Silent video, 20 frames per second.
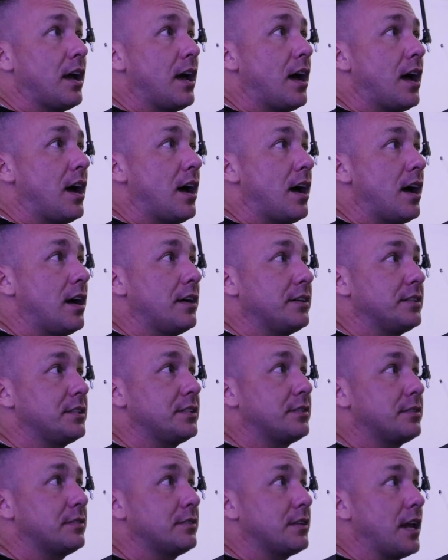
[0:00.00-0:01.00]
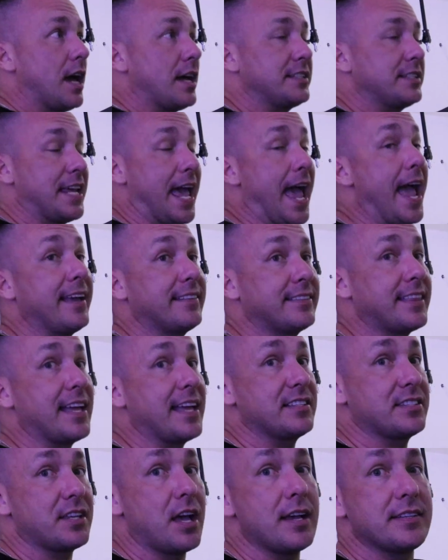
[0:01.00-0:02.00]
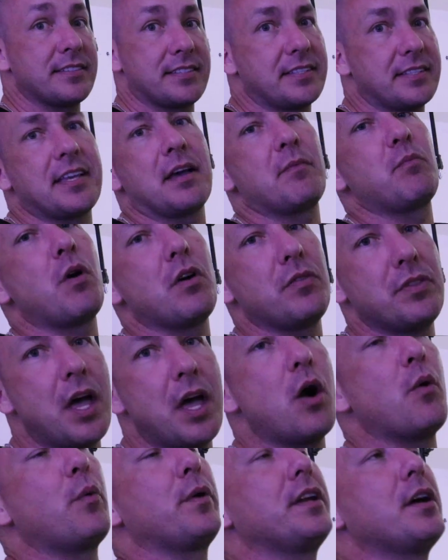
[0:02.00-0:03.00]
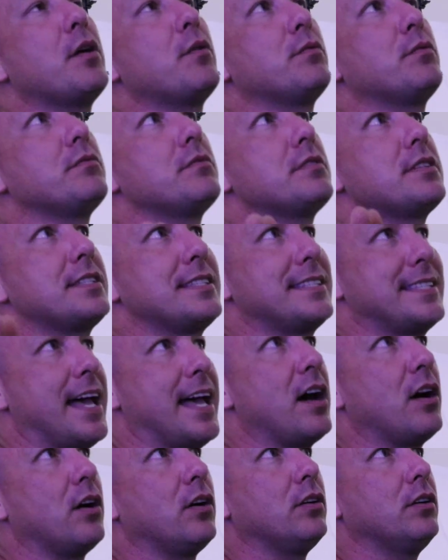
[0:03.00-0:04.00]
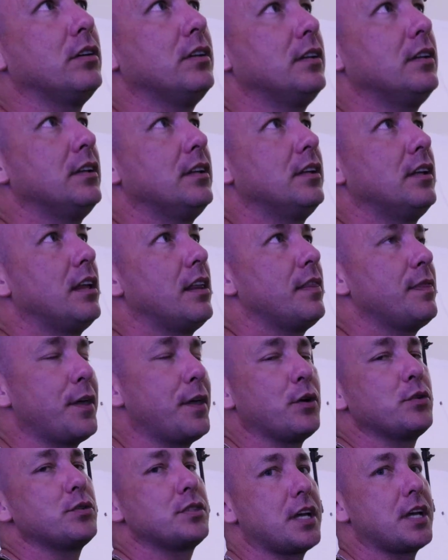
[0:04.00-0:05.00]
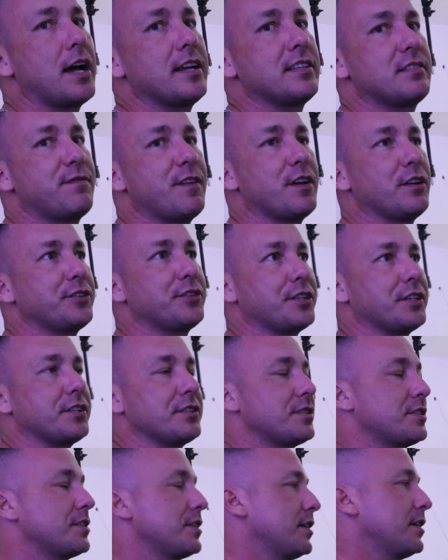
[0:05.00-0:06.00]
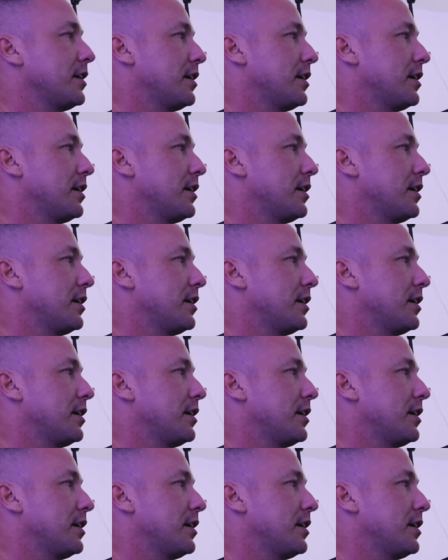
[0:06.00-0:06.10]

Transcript: a tank that size? I said, well, no, we don't sell those size filters.